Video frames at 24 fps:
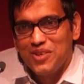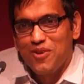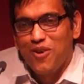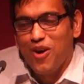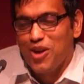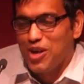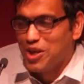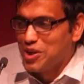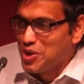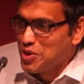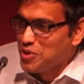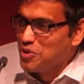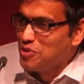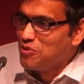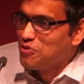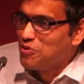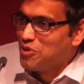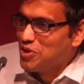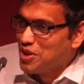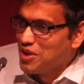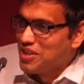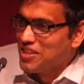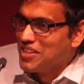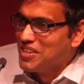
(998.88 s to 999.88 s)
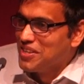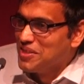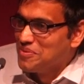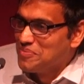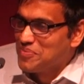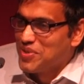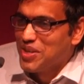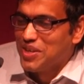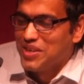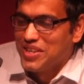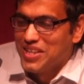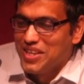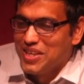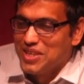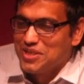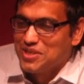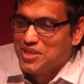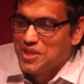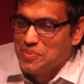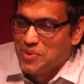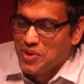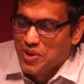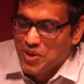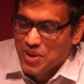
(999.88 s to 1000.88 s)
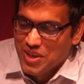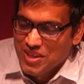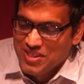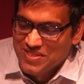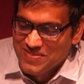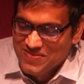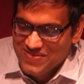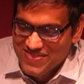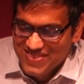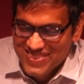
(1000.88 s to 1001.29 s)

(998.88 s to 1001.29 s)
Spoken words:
caller tune for a real estate broker.